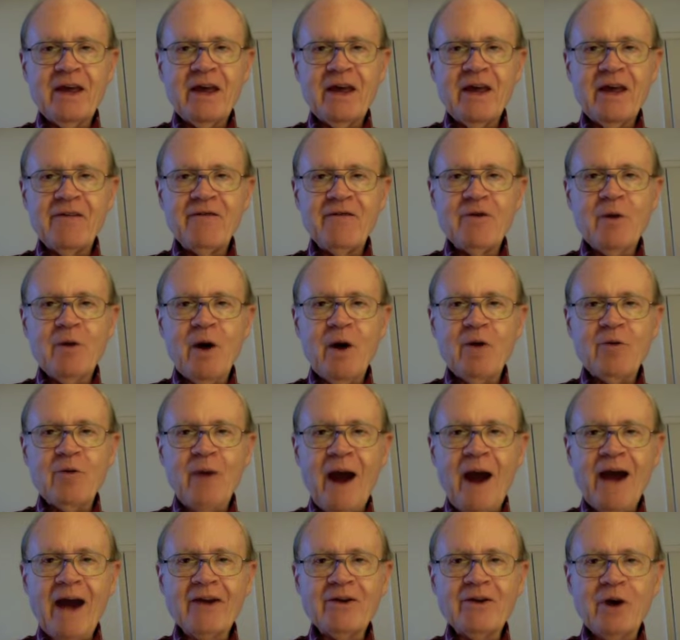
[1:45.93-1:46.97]
If you are
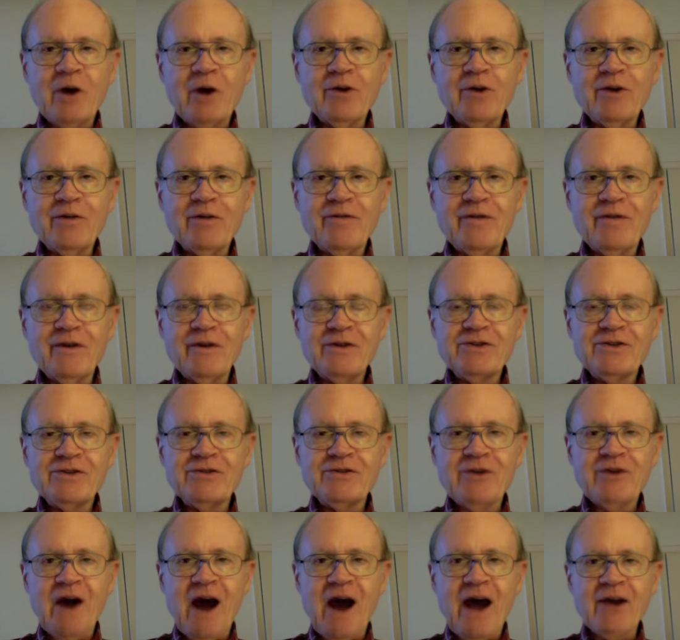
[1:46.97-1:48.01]
right on your first
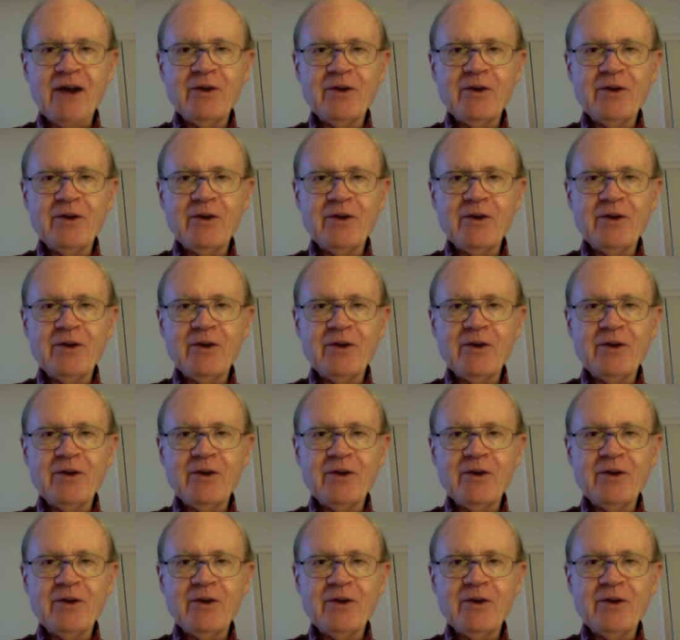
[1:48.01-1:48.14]
try,